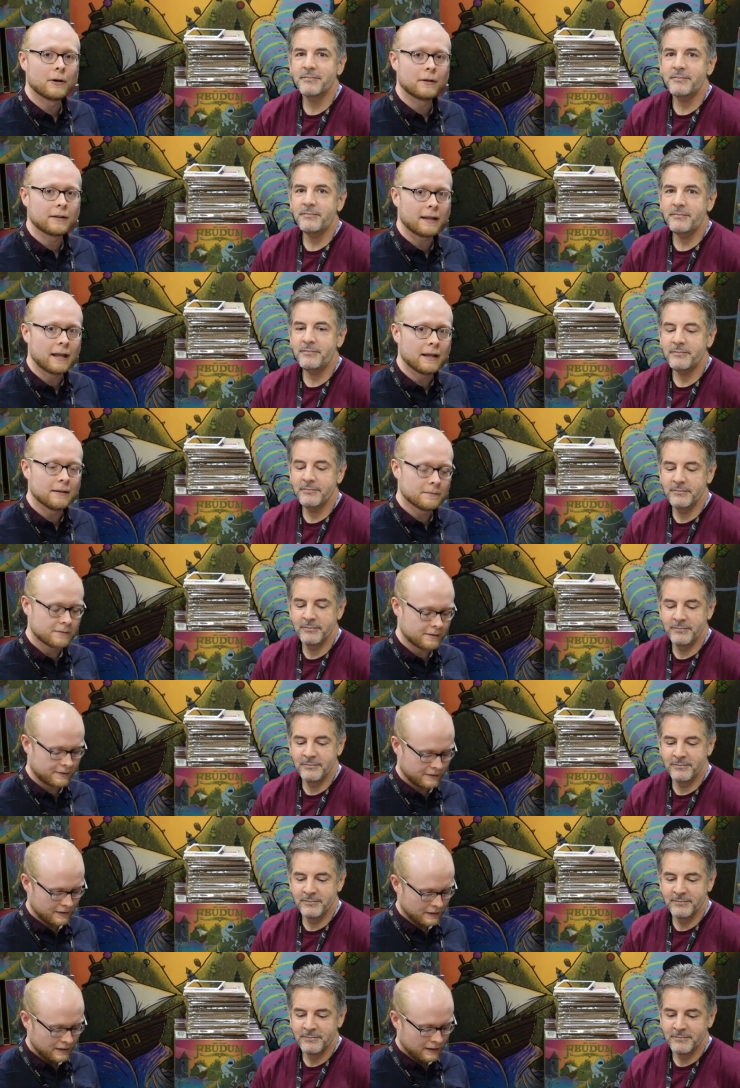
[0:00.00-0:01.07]
Speaker 1: Bird Games. Because I knew
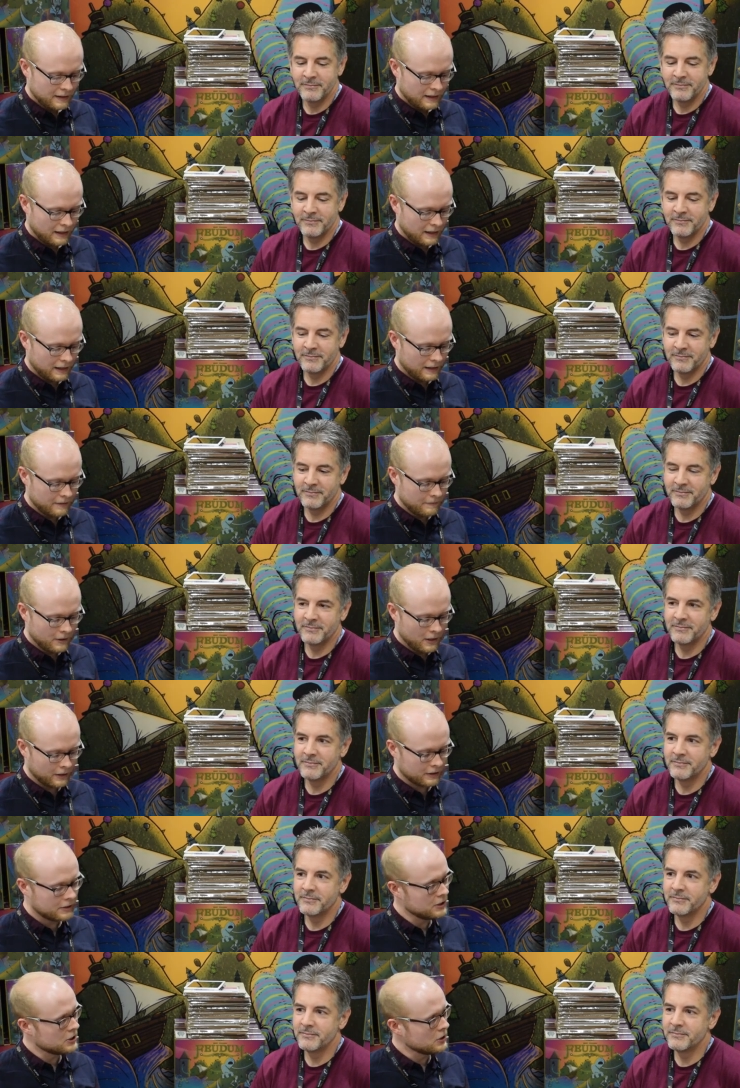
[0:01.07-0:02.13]
I was even uh, Mark,
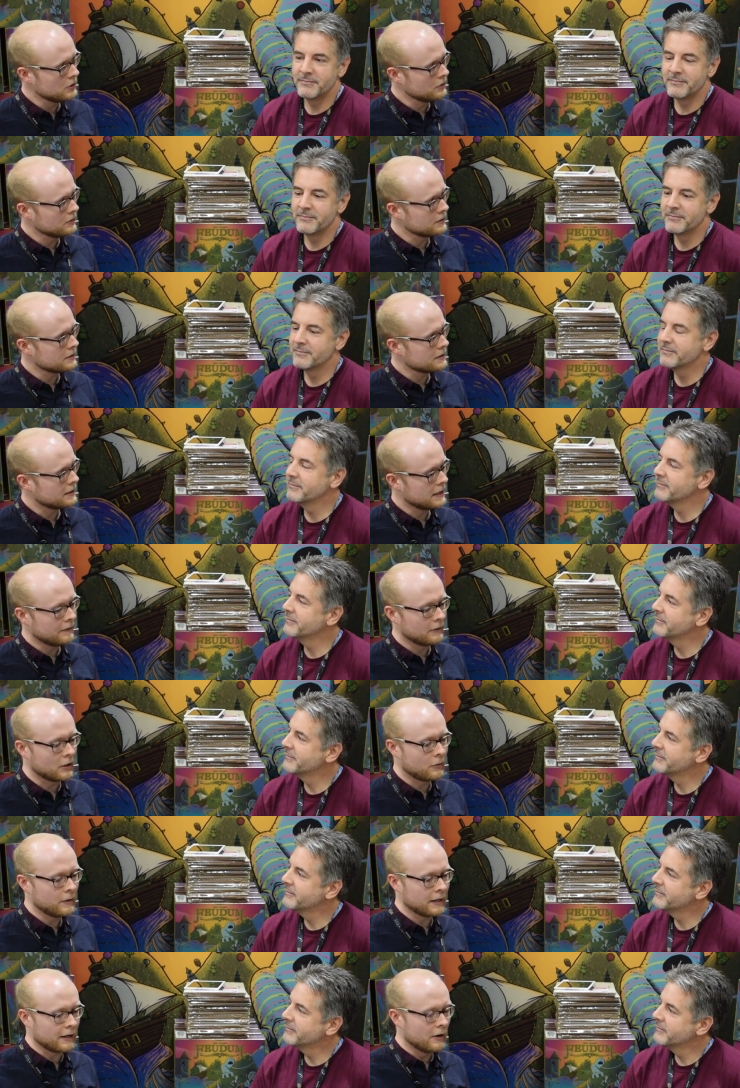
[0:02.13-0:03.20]
could you give a
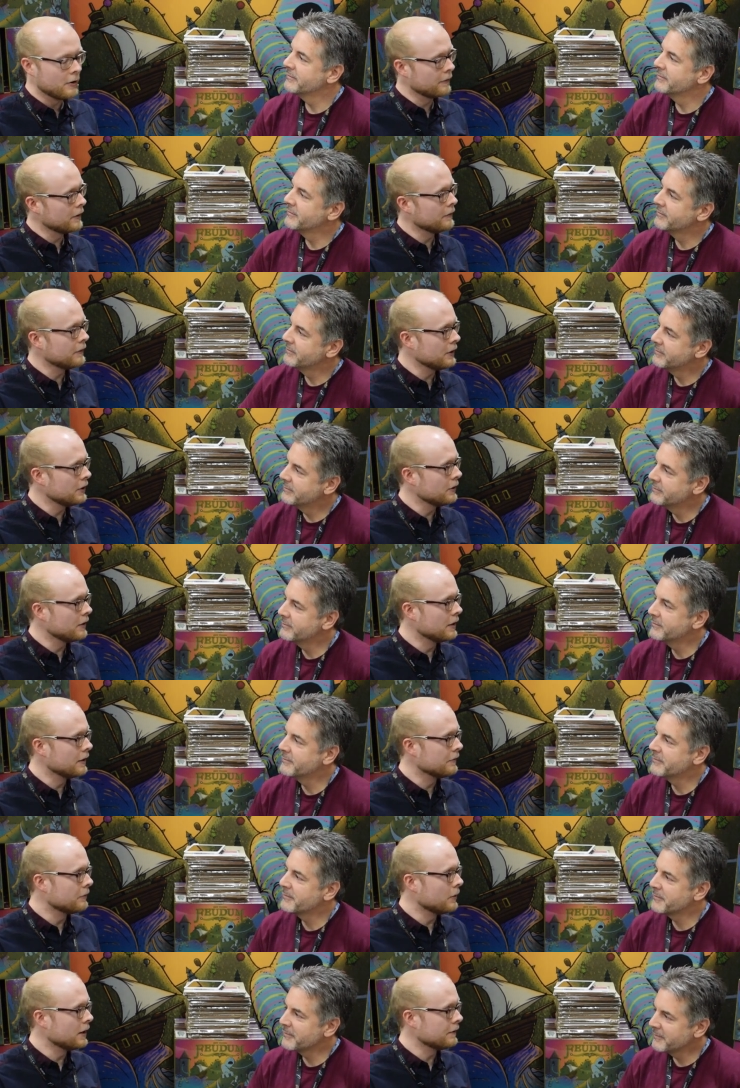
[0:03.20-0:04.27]
quick overview
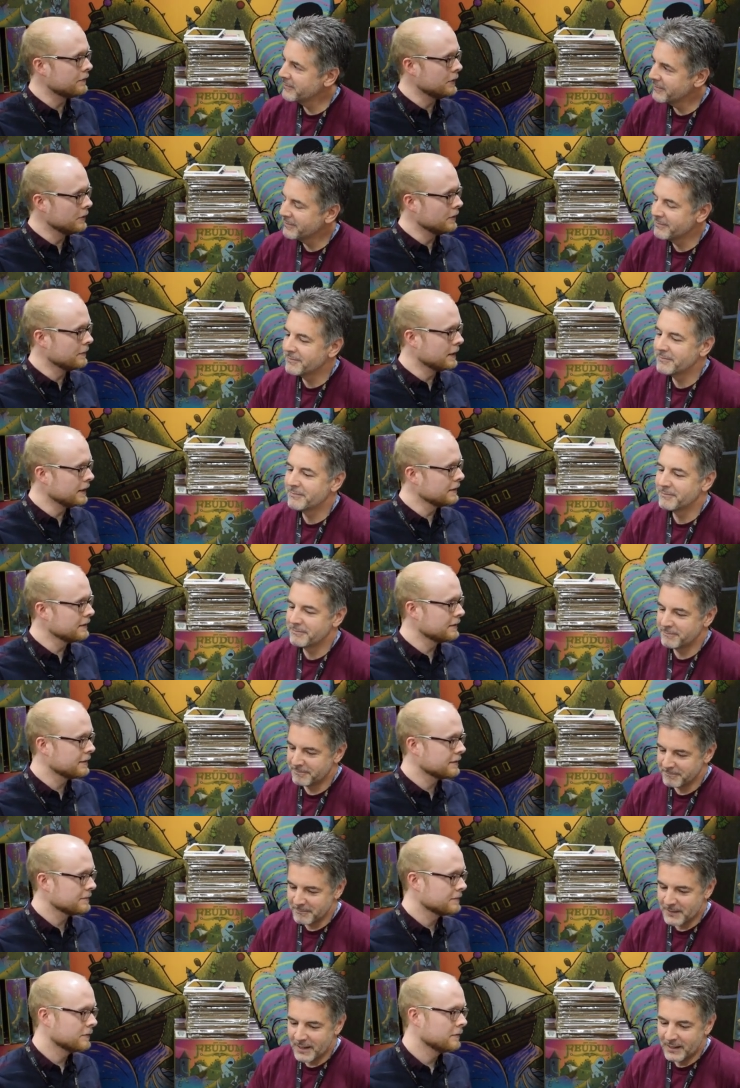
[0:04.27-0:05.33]
of what Feudum is? The
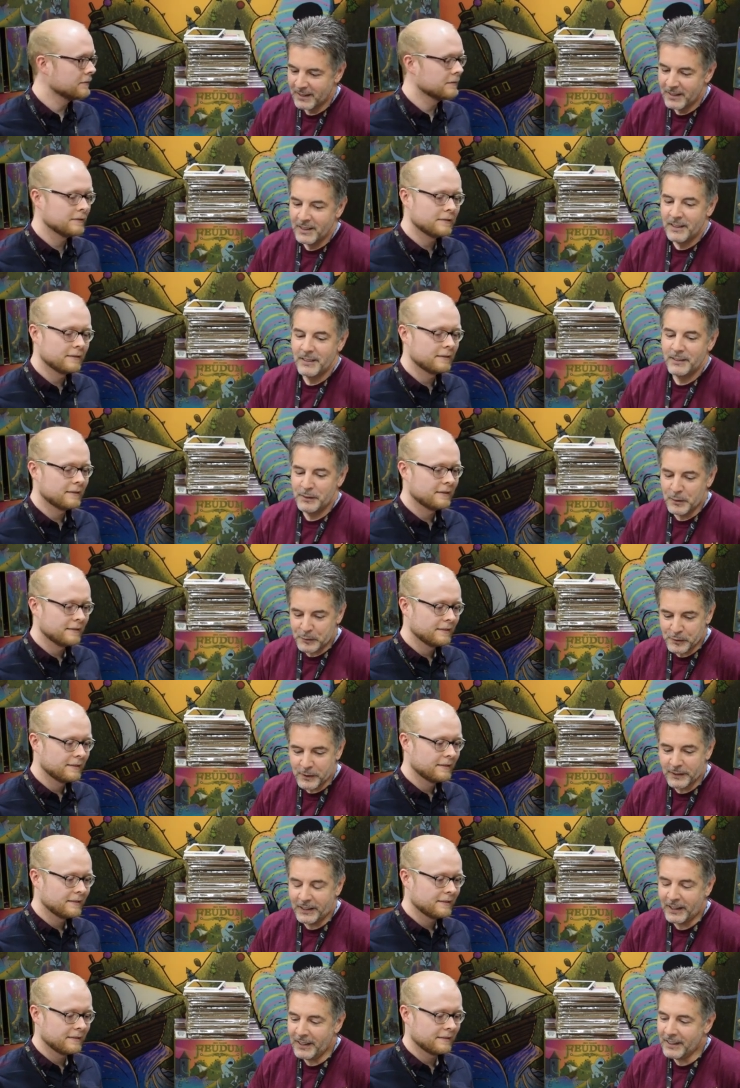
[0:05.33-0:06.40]
artwork.
Speaker 2: Yes, I
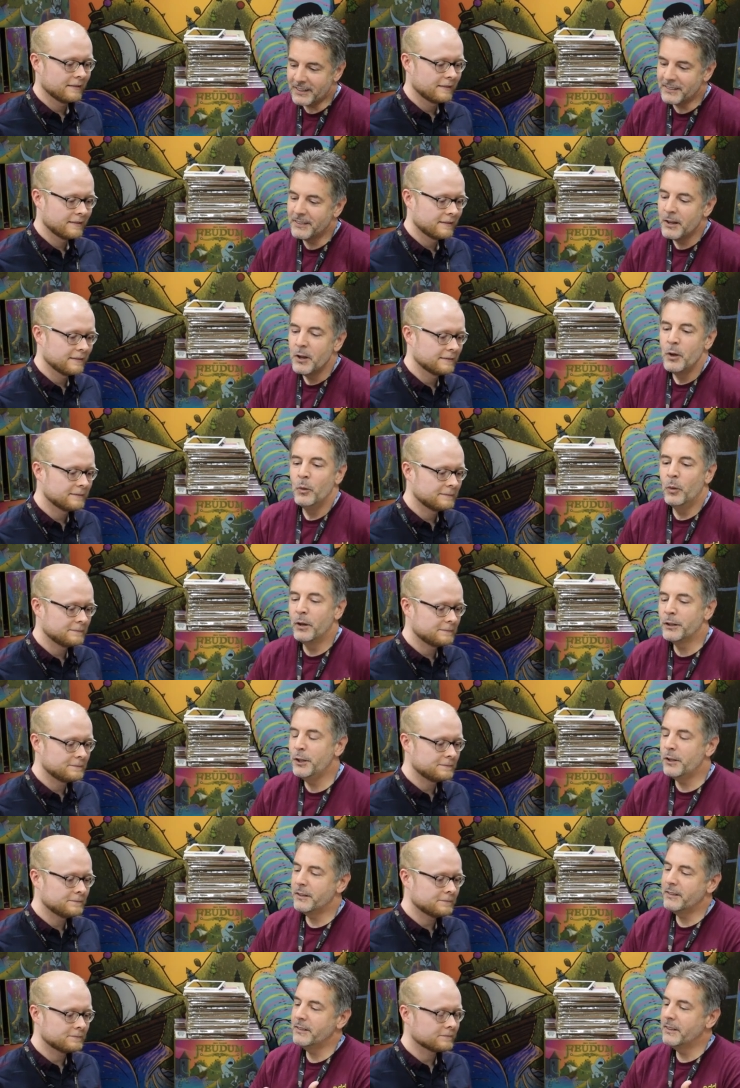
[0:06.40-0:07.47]
can. Well, you,
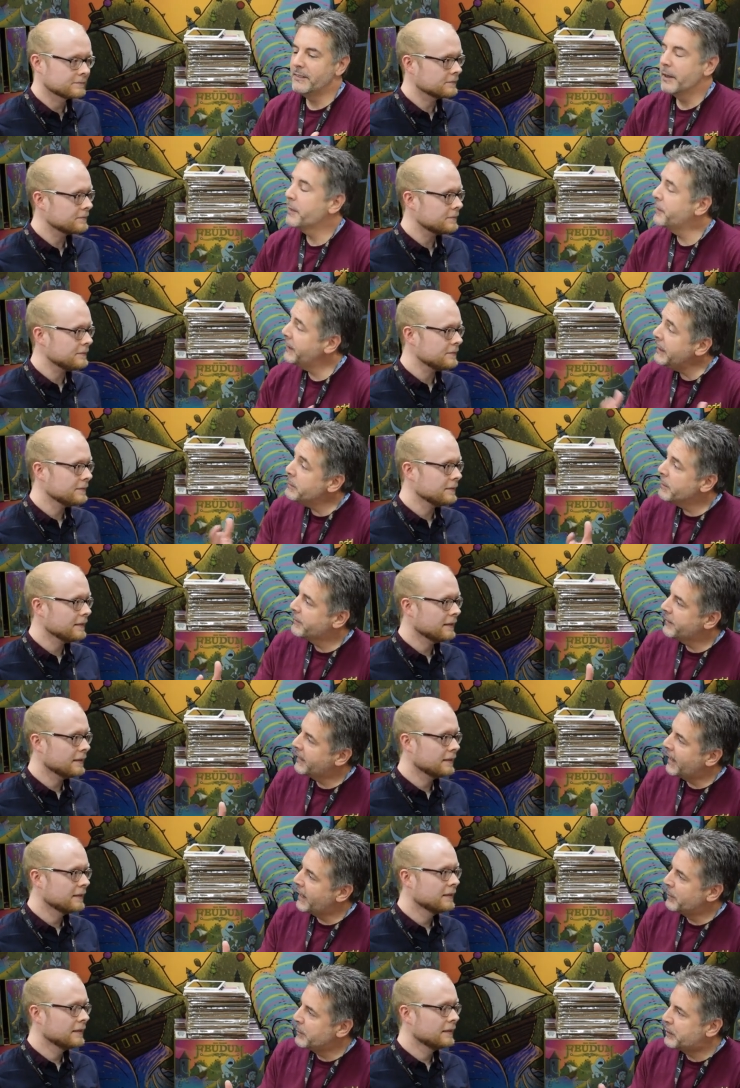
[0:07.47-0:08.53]
the theme of the
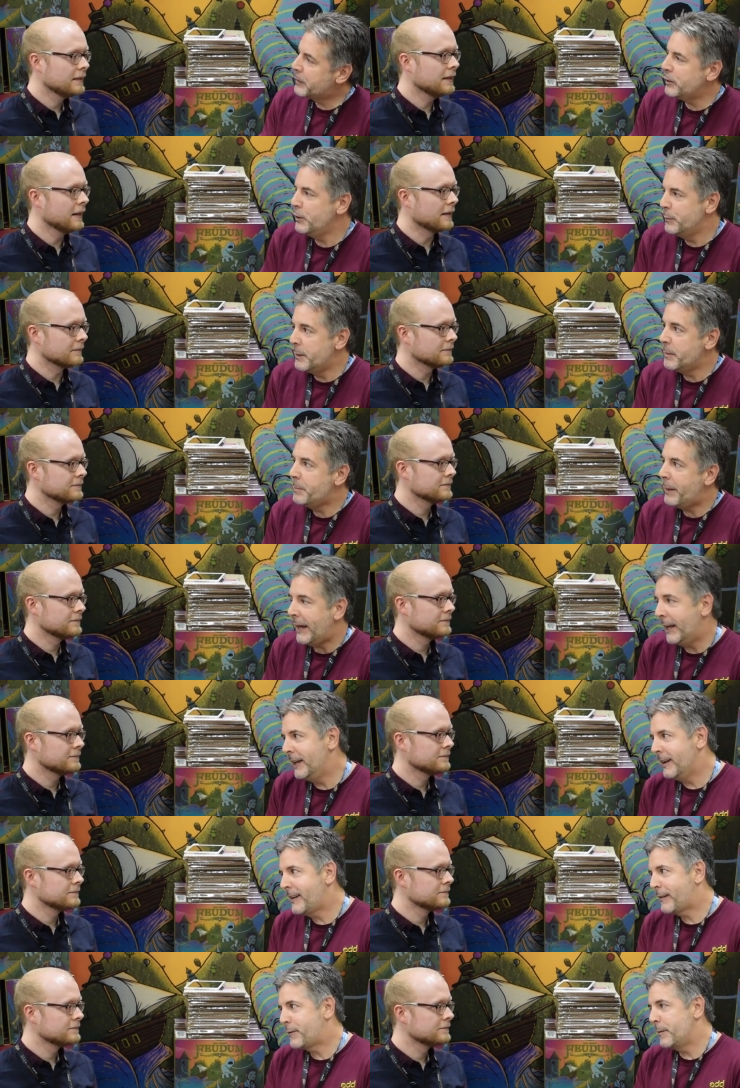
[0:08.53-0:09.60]
game is that you've been
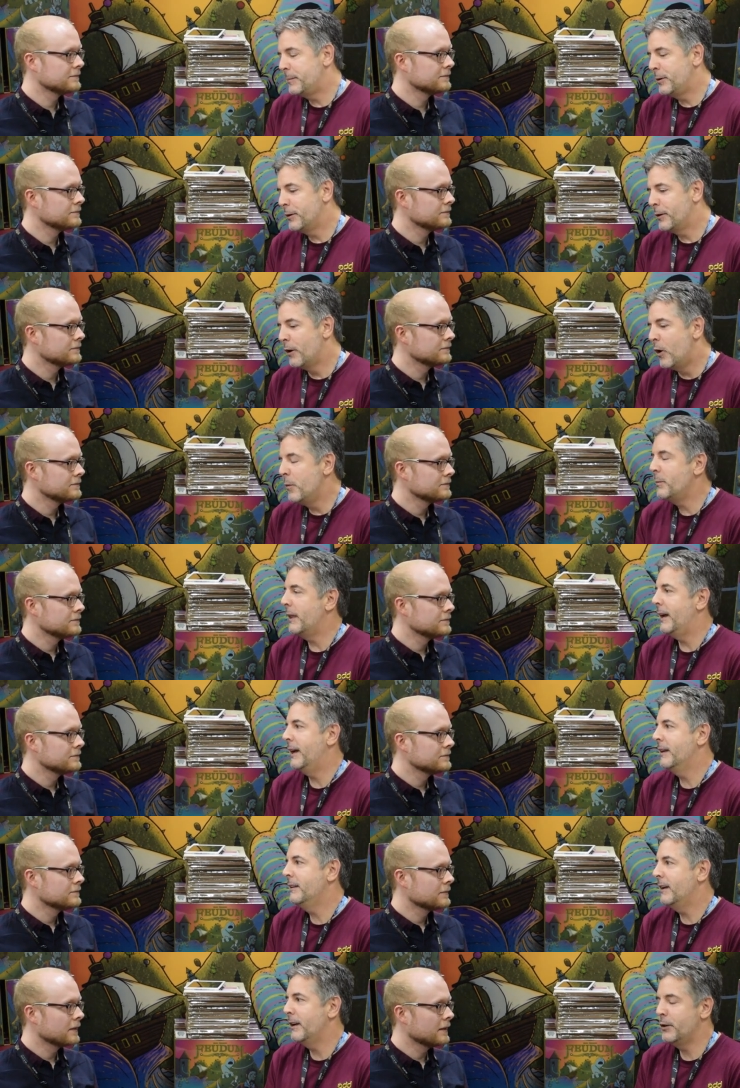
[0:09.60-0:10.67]
banished from your homeland
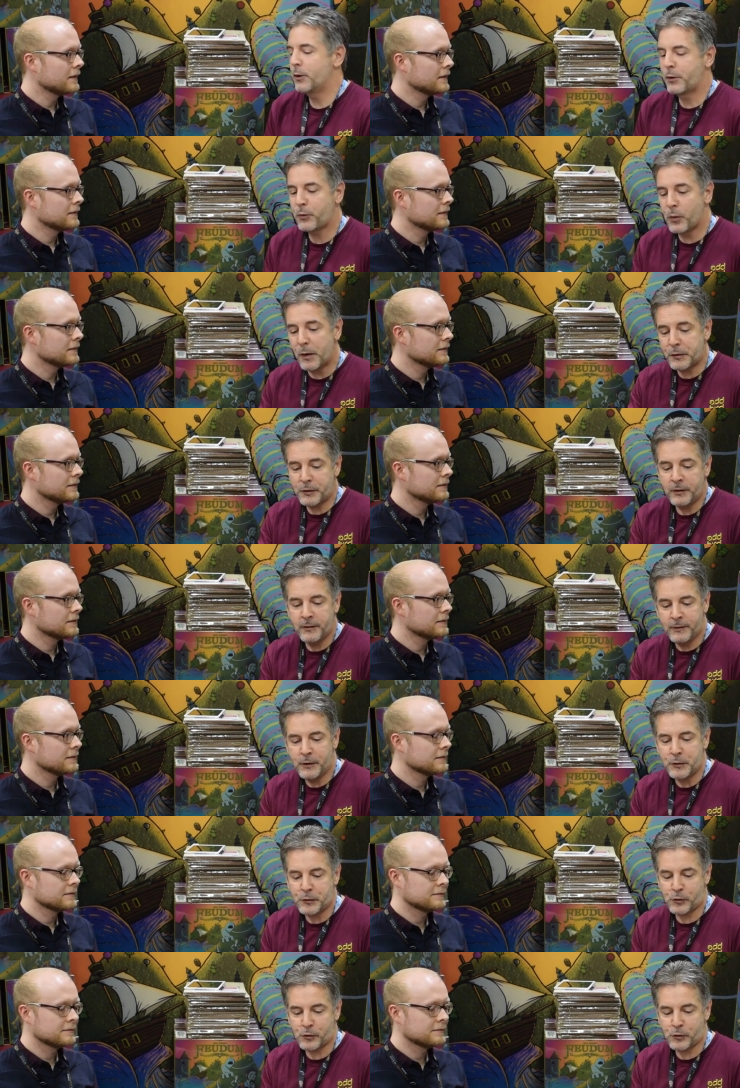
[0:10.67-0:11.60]
and you're thrust into this